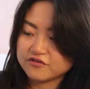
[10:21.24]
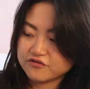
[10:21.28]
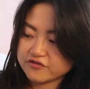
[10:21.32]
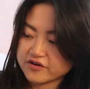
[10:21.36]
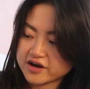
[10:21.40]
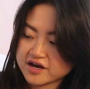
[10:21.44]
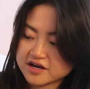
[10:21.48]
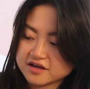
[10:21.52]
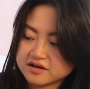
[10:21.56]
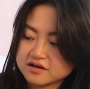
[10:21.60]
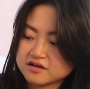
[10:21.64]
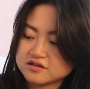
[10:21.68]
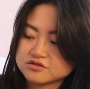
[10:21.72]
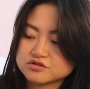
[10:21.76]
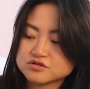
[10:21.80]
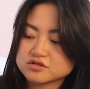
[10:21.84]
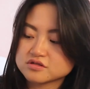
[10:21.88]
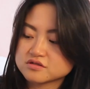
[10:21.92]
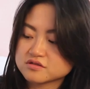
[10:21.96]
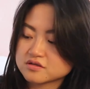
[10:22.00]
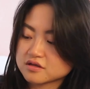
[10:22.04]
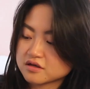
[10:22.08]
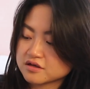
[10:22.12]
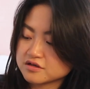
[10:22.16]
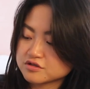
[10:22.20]
fine. It's
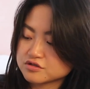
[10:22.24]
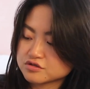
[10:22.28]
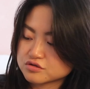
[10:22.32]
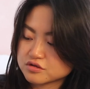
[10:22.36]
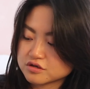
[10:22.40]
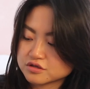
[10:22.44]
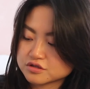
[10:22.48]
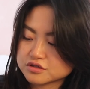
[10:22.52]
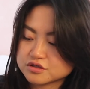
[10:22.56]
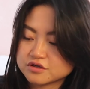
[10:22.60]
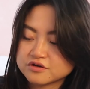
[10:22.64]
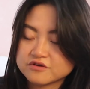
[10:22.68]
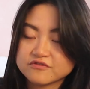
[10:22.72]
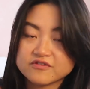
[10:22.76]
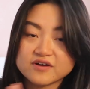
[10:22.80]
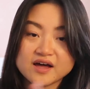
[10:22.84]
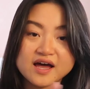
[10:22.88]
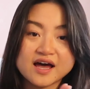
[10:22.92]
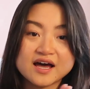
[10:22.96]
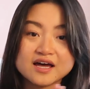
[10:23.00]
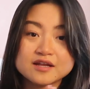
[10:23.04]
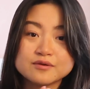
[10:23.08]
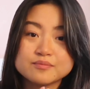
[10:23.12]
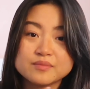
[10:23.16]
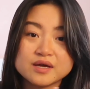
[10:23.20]
just the construction of a
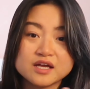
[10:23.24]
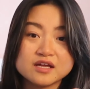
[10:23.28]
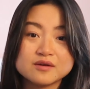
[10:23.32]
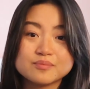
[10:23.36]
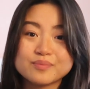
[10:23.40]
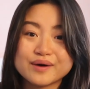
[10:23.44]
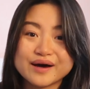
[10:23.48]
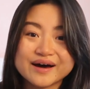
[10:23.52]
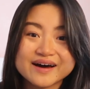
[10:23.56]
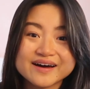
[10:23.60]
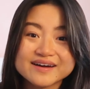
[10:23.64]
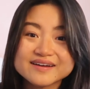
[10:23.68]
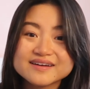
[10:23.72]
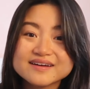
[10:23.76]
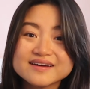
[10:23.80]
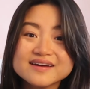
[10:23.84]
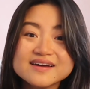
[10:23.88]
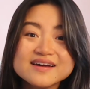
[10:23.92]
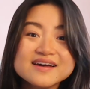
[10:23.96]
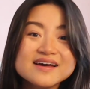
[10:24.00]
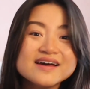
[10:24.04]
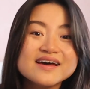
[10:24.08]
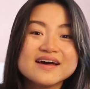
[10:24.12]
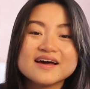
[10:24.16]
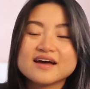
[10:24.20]
handmade bag,
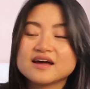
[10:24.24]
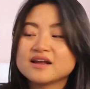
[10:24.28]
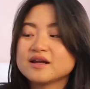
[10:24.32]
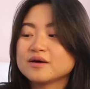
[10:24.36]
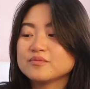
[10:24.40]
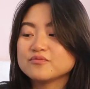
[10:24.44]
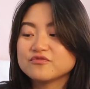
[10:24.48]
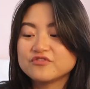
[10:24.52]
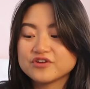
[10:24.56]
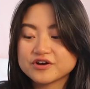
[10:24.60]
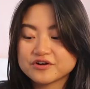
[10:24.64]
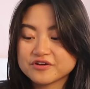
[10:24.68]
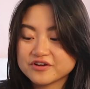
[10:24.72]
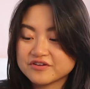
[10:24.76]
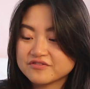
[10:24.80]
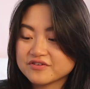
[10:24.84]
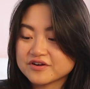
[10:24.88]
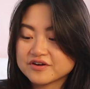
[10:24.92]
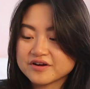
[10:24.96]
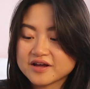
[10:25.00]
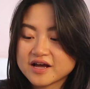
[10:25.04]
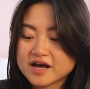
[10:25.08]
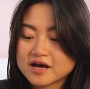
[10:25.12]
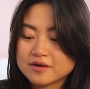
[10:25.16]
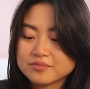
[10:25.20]
and I'm very,
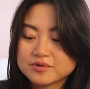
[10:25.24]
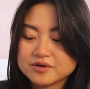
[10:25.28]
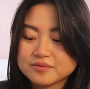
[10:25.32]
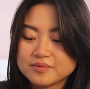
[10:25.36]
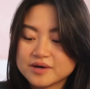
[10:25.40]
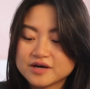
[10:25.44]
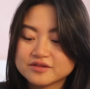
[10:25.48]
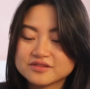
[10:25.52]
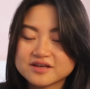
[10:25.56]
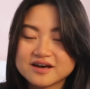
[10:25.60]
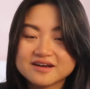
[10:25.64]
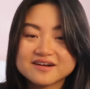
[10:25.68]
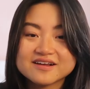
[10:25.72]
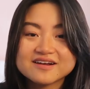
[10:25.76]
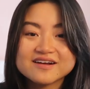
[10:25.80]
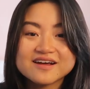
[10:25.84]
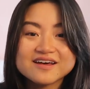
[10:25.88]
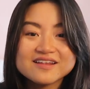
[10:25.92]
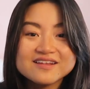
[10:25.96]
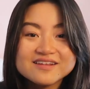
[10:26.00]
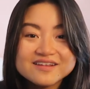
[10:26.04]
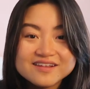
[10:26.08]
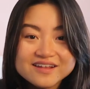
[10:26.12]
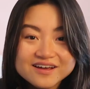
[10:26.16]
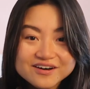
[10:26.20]
very happy about that, and
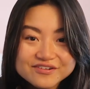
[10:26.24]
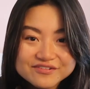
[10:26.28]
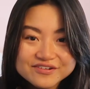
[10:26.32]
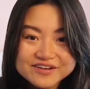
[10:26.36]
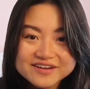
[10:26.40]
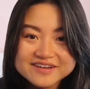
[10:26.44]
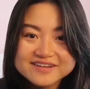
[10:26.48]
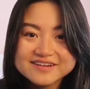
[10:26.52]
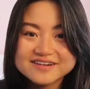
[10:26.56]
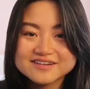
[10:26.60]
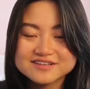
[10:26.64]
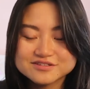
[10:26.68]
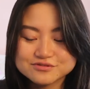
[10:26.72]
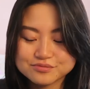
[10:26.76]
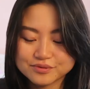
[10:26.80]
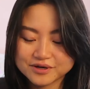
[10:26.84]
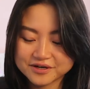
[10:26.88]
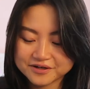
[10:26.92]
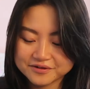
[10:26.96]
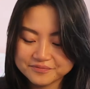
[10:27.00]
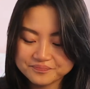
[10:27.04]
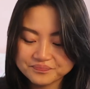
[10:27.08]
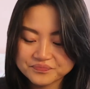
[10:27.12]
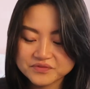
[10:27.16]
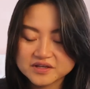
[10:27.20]
I love it as
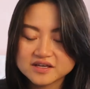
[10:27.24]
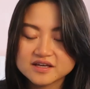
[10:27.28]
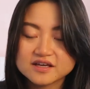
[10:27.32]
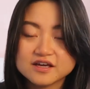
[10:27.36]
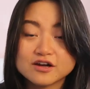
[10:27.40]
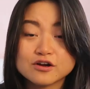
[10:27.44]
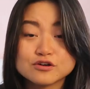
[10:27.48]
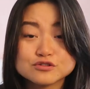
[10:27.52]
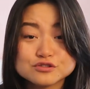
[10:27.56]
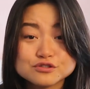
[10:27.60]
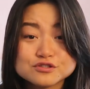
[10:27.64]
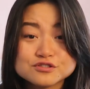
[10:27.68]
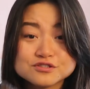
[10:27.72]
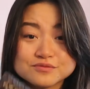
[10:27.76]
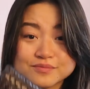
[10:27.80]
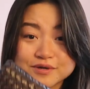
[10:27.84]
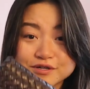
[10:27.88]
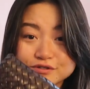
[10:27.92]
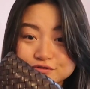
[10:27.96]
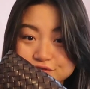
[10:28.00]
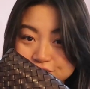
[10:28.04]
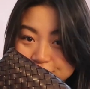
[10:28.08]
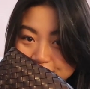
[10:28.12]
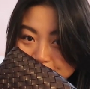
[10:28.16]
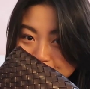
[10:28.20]
well. It also
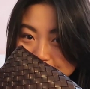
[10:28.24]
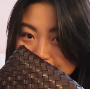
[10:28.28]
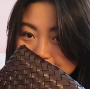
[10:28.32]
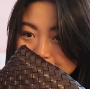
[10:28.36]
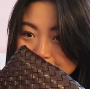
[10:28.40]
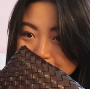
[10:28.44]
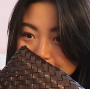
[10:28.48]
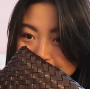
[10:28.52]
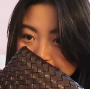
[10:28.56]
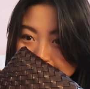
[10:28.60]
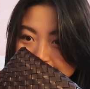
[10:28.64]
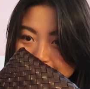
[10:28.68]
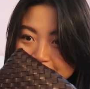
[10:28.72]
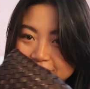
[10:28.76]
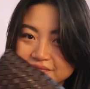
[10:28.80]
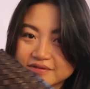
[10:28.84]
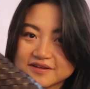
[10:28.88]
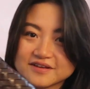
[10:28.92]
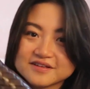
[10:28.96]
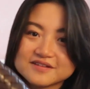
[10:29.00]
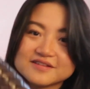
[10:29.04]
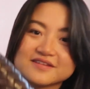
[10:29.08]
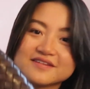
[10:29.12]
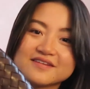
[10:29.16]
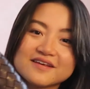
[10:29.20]
smells really good.
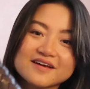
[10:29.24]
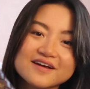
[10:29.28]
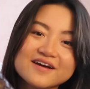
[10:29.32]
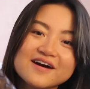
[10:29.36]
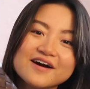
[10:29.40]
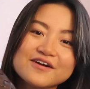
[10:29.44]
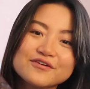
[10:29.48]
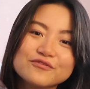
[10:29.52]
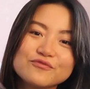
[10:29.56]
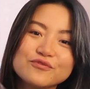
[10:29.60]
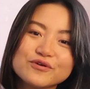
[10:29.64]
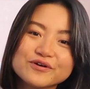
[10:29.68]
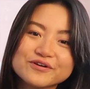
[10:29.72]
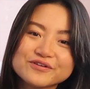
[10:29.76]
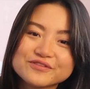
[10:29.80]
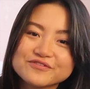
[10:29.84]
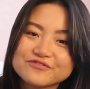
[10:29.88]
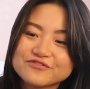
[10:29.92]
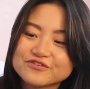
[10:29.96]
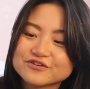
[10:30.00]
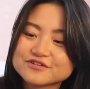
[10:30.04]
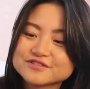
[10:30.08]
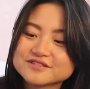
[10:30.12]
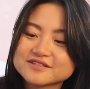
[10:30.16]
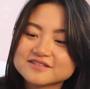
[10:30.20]
It's kind of one of the
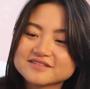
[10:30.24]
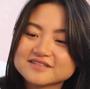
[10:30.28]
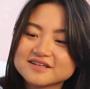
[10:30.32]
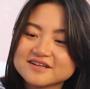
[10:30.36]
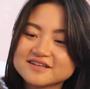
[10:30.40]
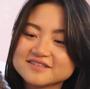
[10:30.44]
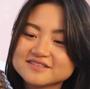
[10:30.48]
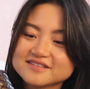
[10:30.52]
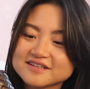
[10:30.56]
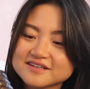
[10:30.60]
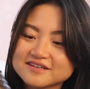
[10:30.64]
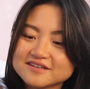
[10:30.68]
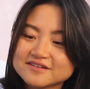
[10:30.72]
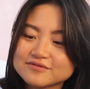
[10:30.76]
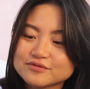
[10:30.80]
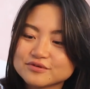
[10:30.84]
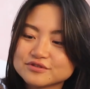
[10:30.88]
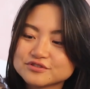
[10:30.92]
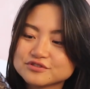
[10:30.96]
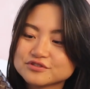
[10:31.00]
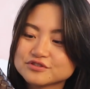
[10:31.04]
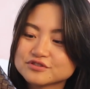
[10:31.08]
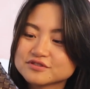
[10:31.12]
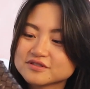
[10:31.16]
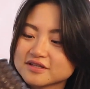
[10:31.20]
first things that I did
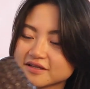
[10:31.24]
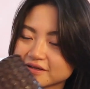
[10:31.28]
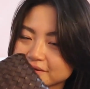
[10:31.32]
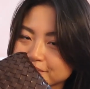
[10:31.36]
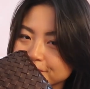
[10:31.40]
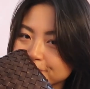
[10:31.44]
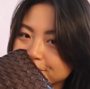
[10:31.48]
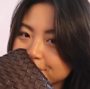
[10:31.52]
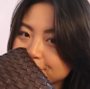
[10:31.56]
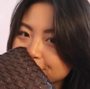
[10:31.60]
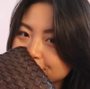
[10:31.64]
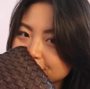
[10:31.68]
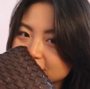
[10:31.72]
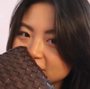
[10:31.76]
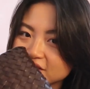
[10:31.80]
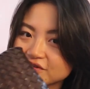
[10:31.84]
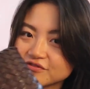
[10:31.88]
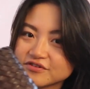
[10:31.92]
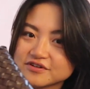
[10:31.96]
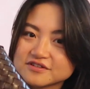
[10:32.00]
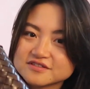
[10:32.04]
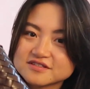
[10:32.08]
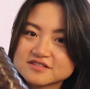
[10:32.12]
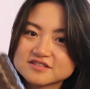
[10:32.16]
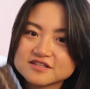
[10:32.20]
was just like give
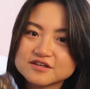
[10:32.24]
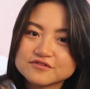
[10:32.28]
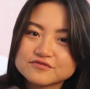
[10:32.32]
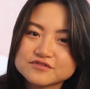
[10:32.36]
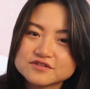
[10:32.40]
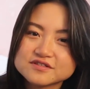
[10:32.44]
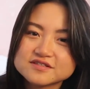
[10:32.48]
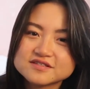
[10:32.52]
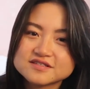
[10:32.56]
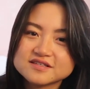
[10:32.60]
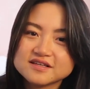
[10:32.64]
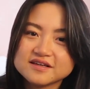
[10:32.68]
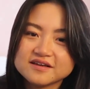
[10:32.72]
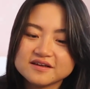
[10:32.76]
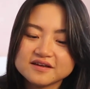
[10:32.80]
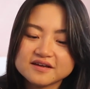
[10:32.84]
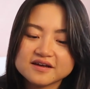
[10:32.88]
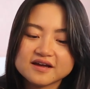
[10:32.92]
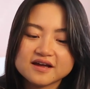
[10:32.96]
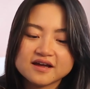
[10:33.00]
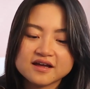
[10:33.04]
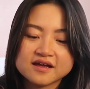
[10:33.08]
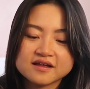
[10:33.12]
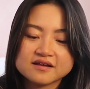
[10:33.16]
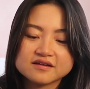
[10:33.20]
it a sniff to see,
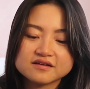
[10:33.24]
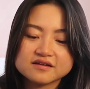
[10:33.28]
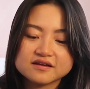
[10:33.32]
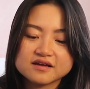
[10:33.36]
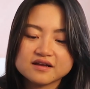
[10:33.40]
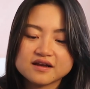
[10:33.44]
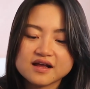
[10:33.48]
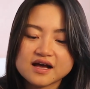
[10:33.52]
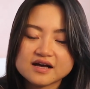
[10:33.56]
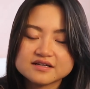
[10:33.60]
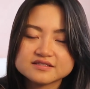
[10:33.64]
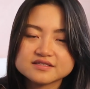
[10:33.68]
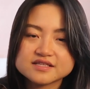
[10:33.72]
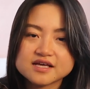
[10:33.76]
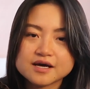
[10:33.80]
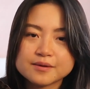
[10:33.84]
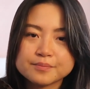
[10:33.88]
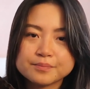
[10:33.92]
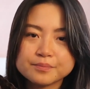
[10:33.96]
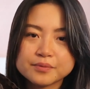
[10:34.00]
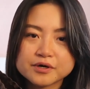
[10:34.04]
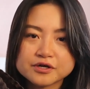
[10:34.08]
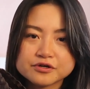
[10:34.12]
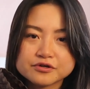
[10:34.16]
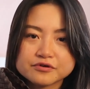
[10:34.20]
and it has
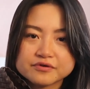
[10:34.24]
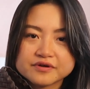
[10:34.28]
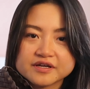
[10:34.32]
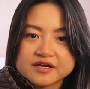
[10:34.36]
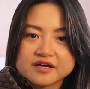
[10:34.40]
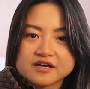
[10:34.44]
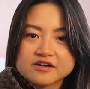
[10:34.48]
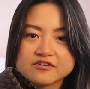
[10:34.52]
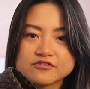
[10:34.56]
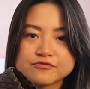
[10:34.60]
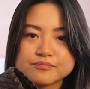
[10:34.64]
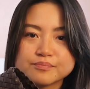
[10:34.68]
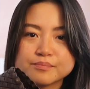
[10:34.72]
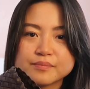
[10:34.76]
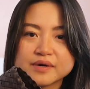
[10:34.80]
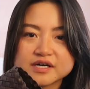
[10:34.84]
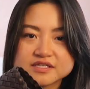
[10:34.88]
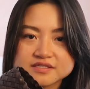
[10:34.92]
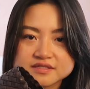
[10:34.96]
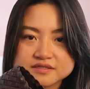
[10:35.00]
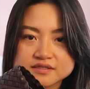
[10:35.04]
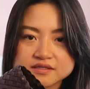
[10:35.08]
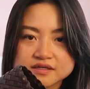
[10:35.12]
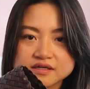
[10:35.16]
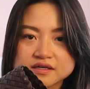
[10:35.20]
that buttery kind of
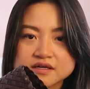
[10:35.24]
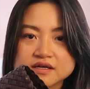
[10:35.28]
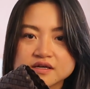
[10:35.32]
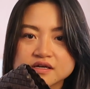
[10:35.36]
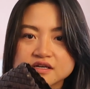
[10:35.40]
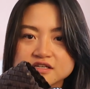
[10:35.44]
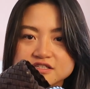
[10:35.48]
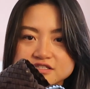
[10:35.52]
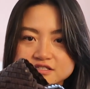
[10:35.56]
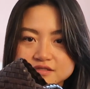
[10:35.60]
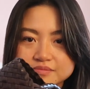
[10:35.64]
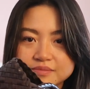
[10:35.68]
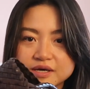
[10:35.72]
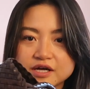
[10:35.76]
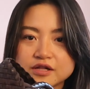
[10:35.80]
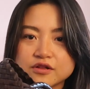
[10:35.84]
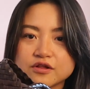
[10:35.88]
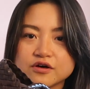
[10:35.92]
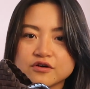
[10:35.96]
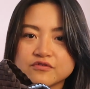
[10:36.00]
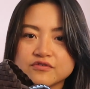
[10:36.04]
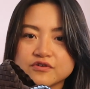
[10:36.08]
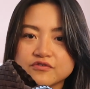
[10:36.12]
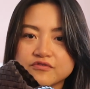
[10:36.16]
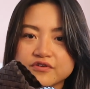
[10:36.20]
musk smell
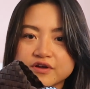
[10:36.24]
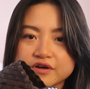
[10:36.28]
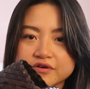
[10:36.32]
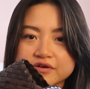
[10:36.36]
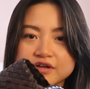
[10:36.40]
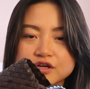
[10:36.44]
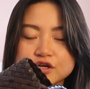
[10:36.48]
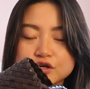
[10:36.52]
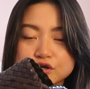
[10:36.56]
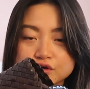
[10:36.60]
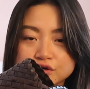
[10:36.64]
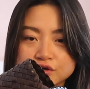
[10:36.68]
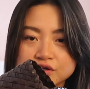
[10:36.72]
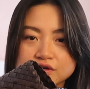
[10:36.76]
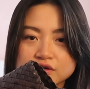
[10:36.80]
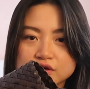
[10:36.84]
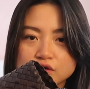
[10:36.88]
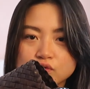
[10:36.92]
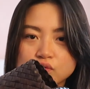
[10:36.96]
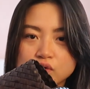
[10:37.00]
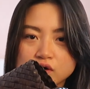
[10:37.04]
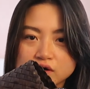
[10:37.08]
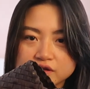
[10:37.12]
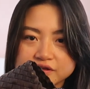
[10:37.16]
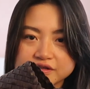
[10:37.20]
of a very good
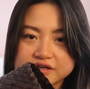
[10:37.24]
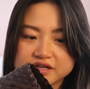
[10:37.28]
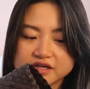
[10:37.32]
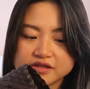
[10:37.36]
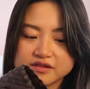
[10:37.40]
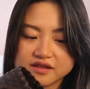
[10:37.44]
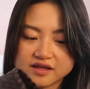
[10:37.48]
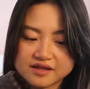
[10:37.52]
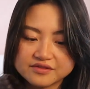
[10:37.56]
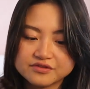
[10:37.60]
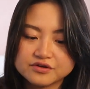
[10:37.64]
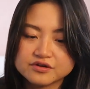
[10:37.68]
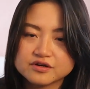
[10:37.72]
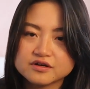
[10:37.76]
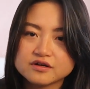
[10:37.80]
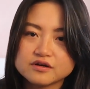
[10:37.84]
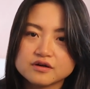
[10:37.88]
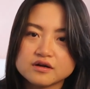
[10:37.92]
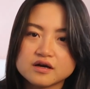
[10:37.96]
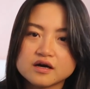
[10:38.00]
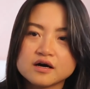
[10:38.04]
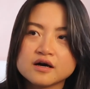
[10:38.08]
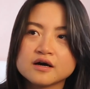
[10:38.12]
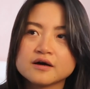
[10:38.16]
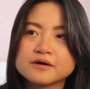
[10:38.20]
quality leather,
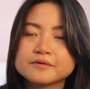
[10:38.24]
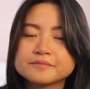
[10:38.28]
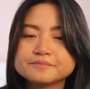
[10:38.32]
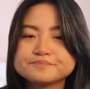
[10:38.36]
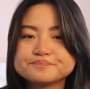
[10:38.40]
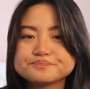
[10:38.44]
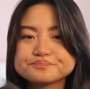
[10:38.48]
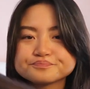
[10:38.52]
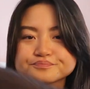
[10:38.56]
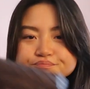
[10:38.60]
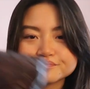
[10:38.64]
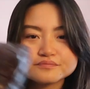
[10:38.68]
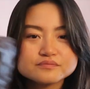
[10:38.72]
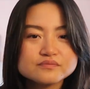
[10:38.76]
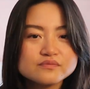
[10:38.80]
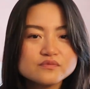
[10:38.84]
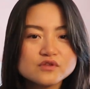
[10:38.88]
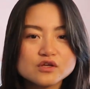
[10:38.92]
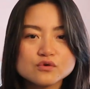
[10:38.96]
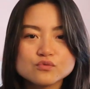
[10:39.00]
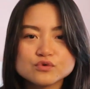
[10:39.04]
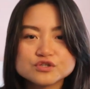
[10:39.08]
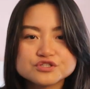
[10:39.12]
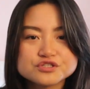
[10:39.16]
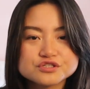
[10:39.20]

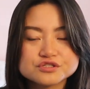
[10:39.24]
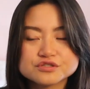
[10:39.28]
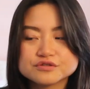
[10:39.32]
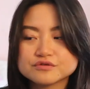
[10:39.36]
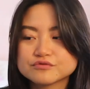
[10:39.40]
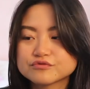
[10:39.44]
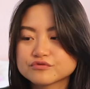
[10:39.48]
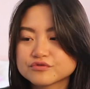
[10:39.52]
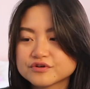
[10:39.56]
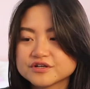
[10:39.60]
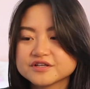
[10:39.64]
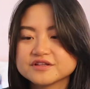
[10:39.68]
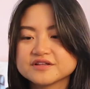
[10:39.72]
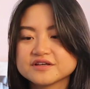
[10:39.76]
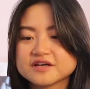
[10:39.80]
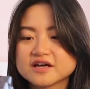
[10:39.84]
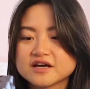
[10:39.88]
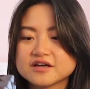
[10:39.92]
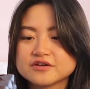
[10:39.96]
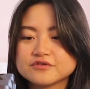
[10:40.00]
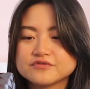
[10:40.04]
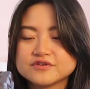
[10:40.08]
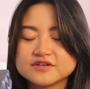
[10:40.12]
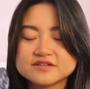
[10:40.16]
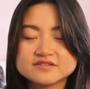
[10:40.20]
which really
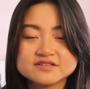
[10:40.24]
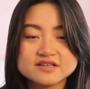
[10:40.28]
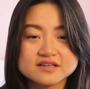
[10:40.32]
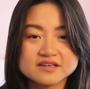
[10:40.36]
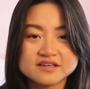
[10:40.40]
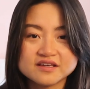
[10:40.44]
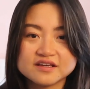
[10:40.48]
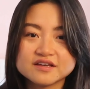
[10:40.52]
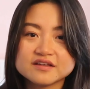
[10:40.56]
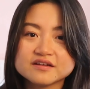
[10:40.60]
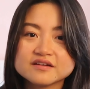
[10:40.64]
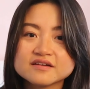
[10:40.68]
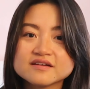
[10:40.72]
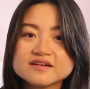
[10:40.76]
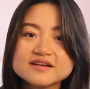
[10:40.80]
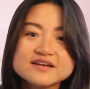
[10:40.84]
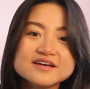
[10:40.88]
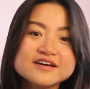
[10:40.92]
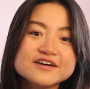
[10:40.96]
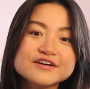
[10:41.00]
kind of is akin